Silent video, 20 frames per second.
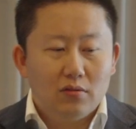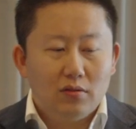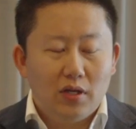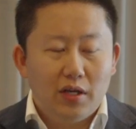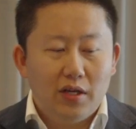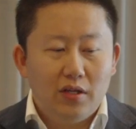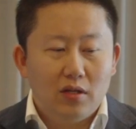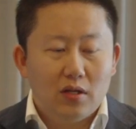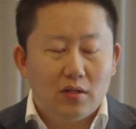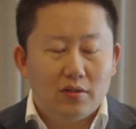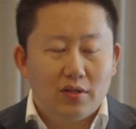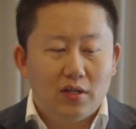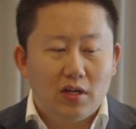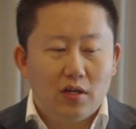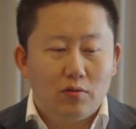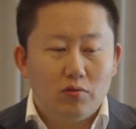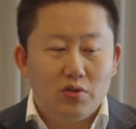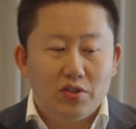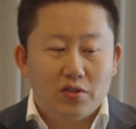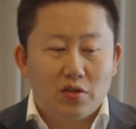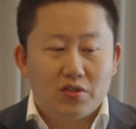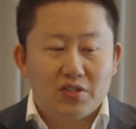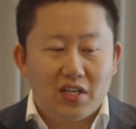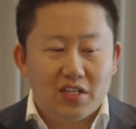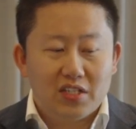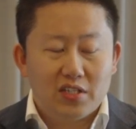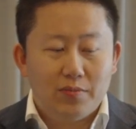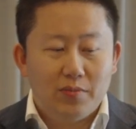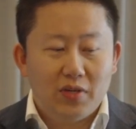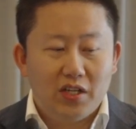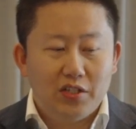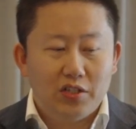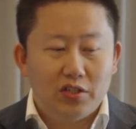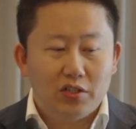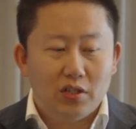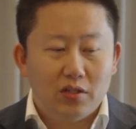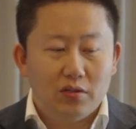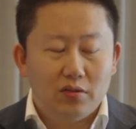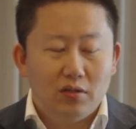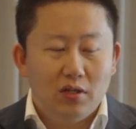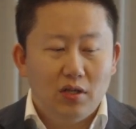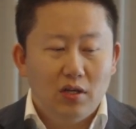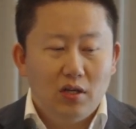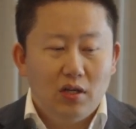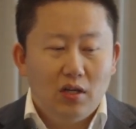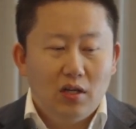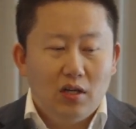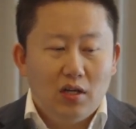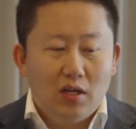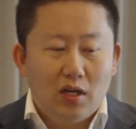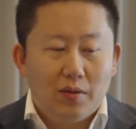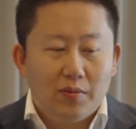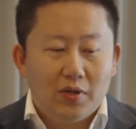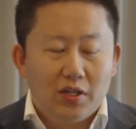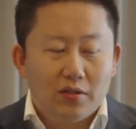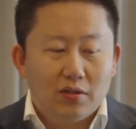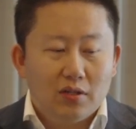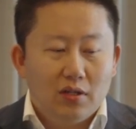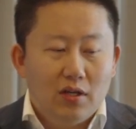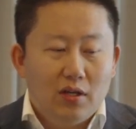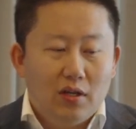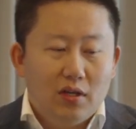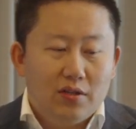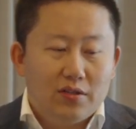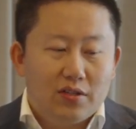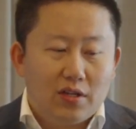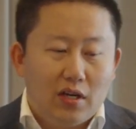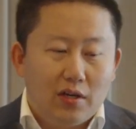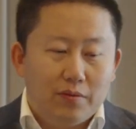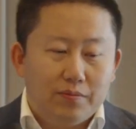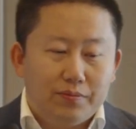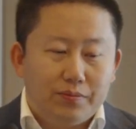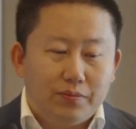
in the resource estimation, I mean, the